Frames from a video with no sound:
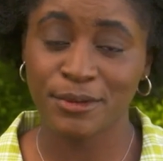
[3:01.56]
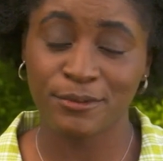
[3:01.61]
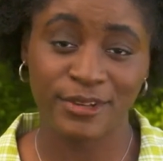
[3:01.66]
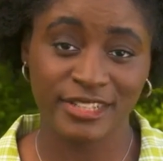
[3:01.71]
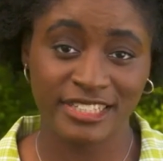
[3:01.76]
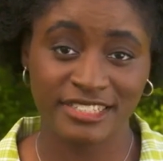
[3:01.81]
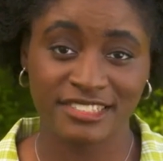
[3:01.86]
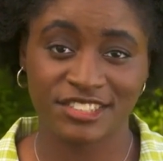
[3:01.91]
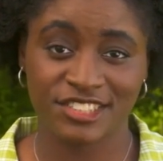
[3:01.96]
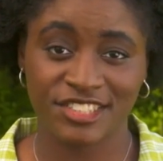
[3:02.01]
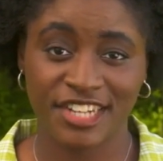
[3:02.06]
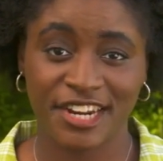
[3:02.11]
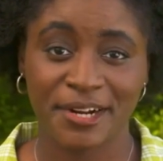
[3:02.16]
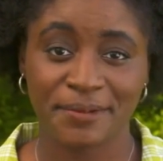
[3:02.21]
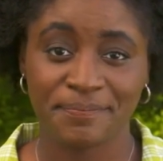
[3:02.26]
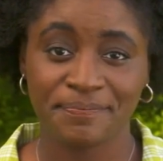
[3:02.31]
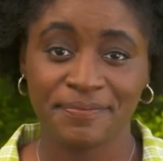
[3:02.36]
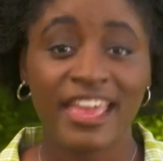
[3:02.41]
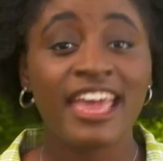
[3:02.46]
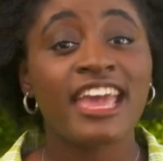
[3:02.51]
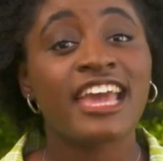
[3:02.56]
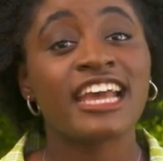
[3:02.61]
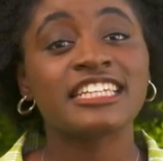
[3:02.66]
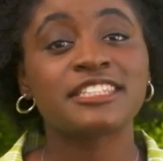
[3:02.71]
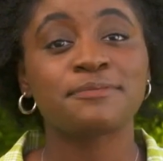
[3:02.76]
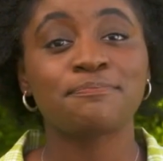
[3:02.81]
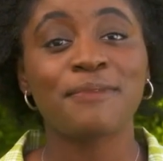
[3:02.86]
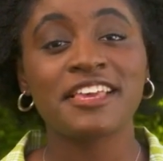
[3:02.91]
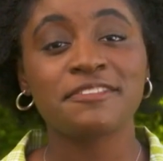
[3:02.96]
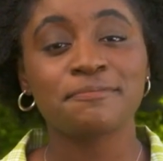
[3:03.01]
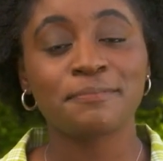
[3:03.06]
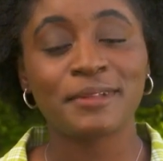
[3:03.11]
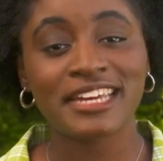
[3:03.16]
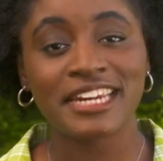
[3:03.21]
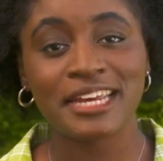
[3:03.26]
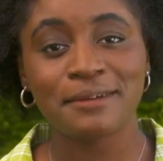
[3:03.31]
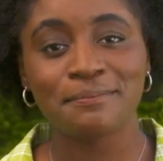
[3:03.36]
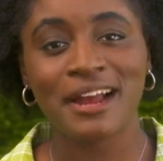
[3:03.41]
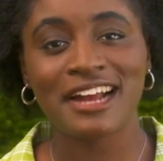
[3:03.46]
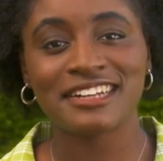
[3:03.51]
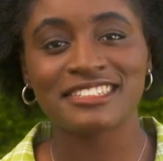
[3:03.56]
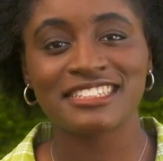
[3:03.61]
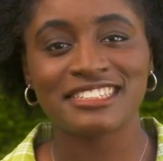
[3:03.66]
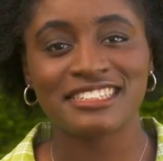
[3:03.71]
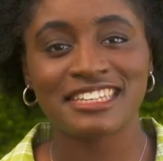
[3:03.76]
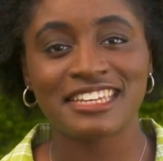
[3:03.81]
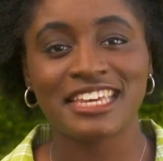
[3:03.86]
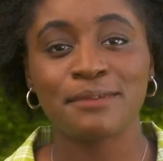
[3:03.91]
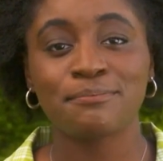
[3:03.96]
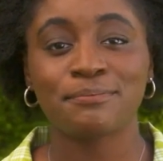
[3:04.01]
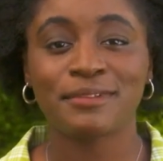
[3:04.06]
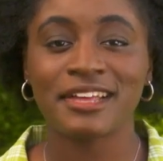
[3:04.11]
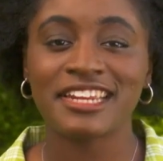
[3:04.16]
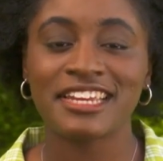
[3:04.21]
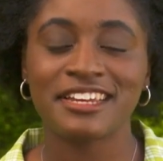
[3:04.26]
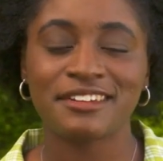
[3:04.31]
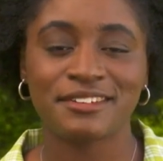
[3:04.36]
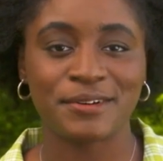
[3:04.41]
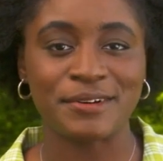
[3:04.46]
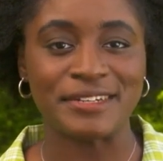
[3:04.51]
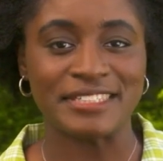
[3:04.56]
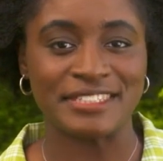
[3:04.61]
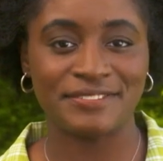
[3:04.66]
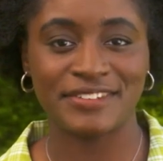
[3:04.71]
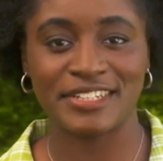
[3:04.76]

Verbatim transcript: be willing to share. It's best playdate practice to keep plenty of toys